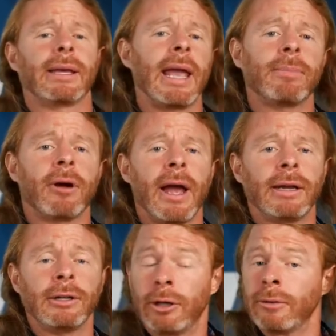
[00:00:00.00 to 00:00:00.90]
gay
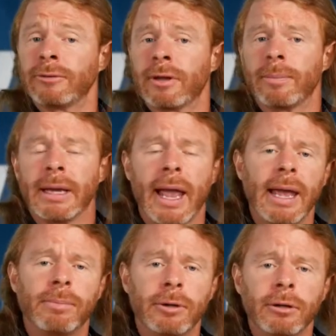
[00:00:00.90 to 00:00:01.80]
pride used to be
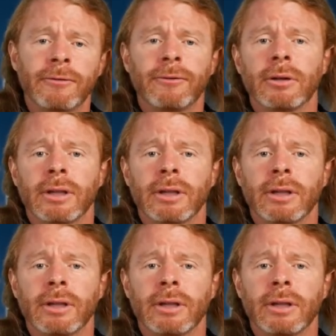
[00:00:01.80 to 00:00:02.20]
a beautiful